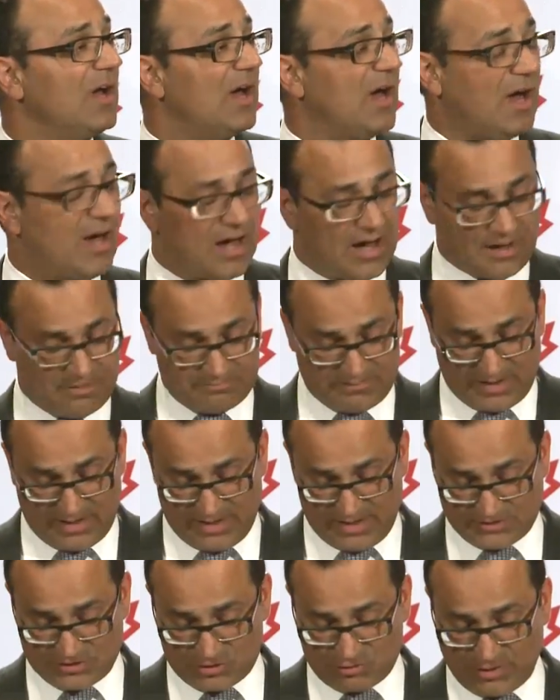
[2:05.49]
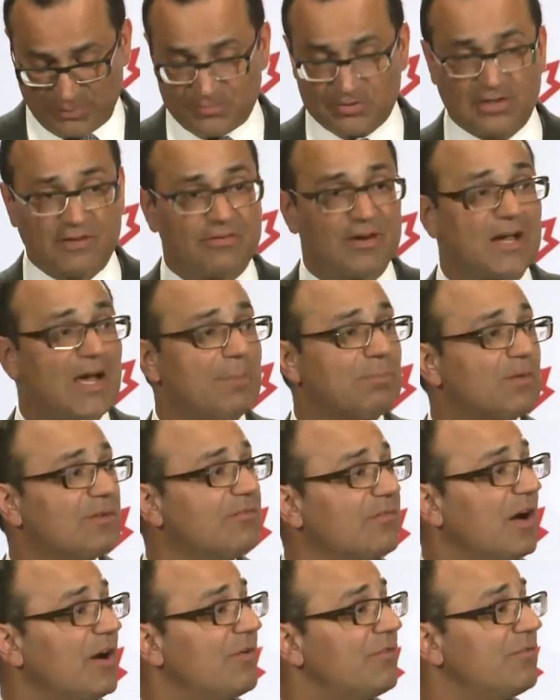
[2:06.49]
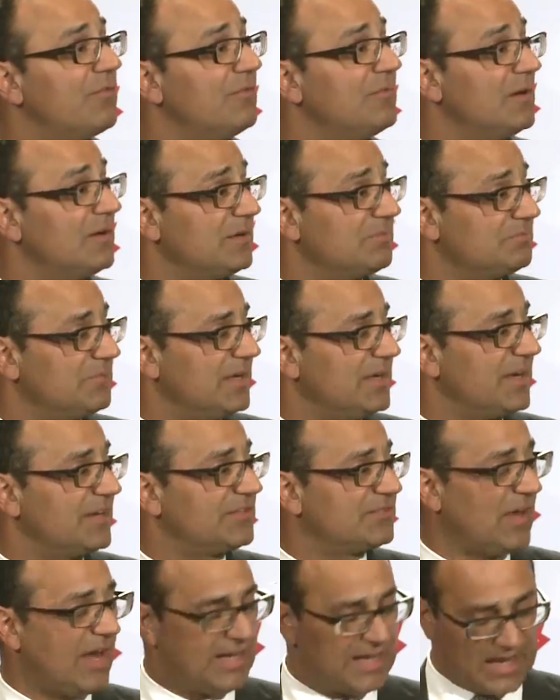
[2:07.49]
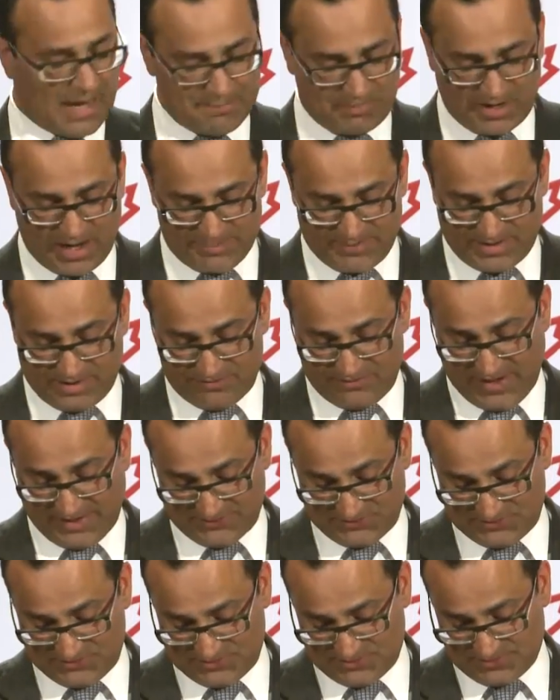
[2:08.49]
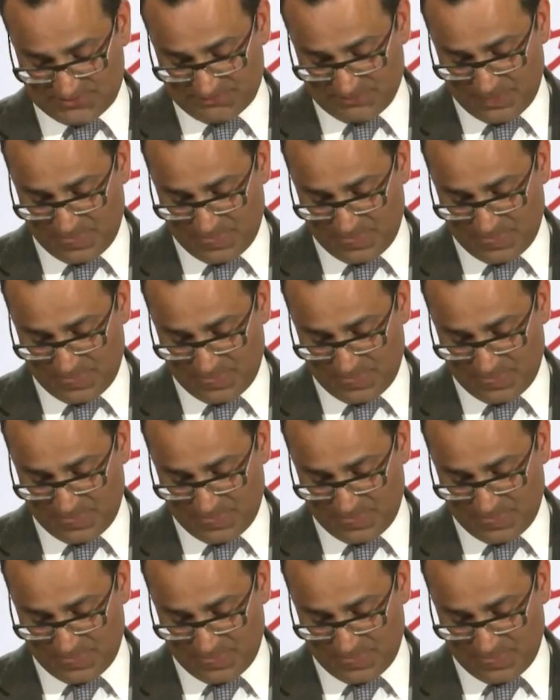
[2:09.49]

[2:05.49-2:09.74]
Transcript: a description of a couple of our exciting upcoming events.